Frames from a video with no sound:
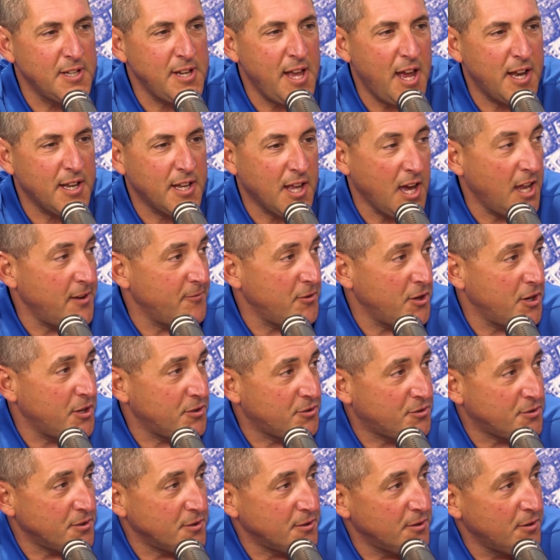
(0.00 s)
had kind of an
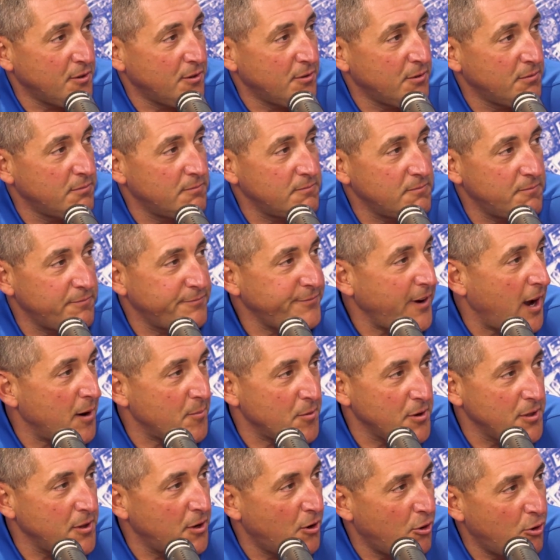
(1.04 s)
internal
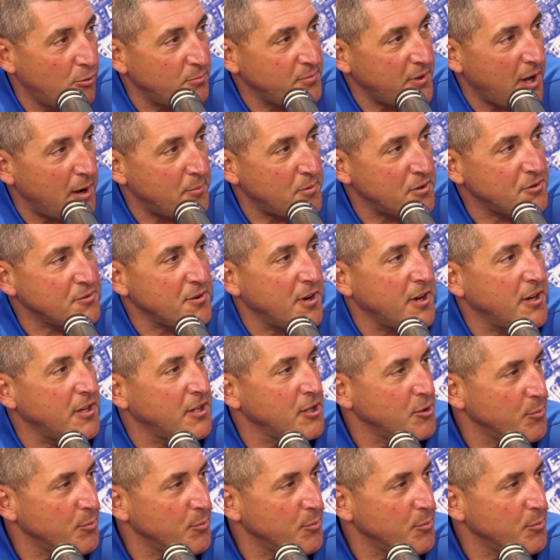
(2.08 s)
fiber to the home type of training.